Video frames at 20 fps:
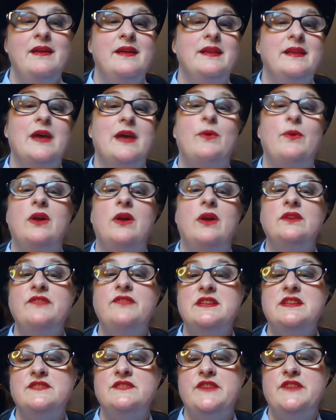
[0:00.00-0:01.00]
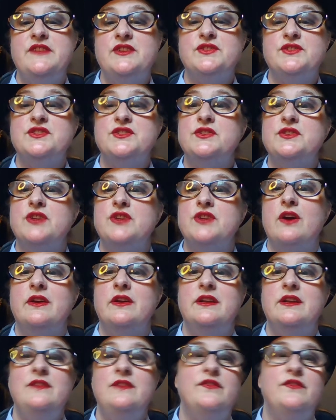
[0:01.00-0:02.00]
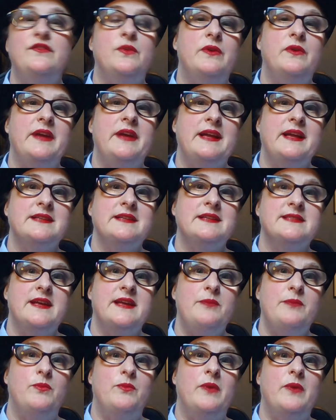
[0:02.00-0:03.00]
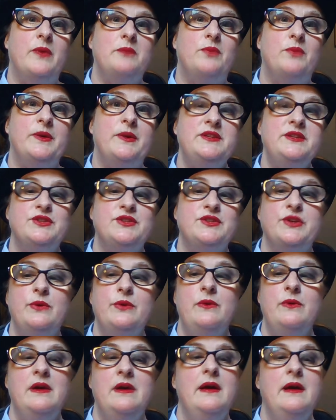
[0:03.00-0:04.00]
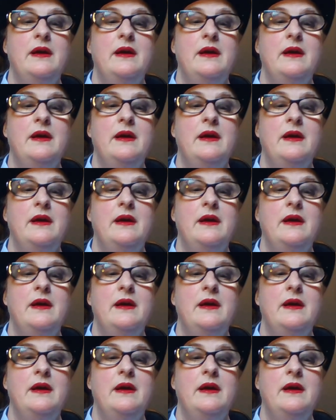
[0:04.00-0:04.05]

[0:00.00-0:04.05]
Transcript: Now, all of these features are targeted for Inkscape 1.2,